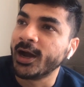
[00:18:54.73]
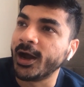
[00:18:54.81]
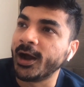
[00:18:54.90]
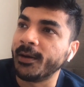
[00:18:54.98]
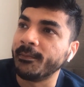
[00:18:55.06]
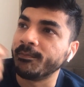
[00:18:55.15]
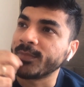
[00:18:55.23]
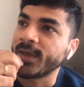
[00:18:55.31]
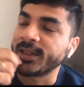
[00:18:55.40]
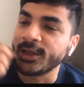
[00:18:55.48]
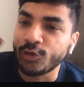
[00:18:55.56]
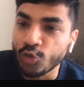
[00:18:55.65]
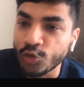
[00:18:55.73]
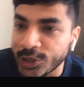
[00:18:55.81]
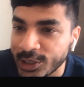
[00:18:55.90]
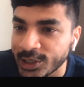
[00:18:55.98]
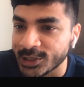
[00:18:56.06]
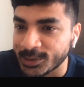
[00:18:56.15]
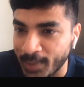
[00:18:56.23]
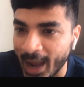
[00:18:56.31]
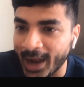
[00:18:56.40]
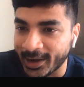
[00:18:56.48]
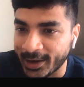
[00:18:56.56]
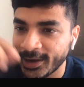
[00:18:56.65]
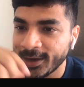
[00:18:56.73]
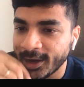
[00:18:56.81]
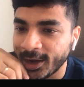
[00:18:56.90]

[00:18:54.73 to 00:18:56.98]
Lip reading: I think 2-3 years back,